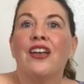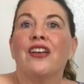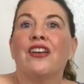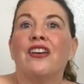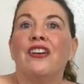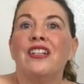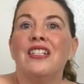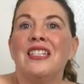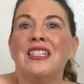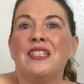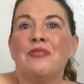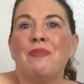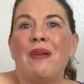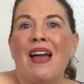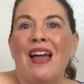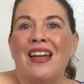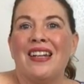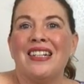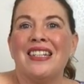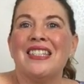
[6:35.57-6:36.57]
Gertie's
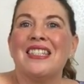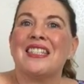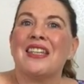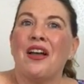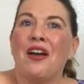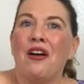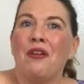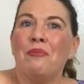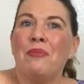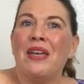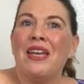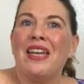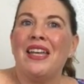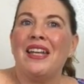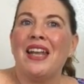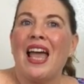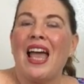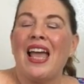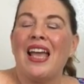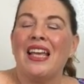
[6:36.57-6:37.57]
patterns come
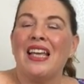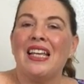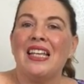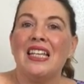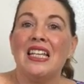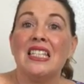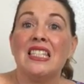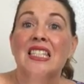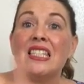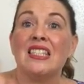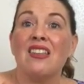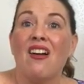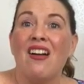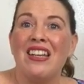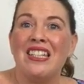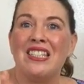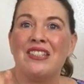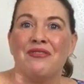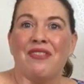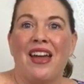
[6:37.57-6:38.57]
in a
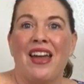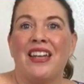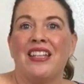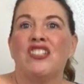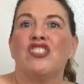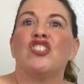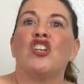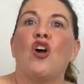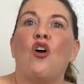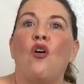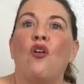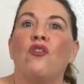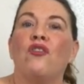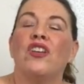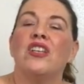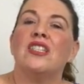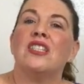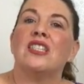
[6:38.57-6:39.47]
size range of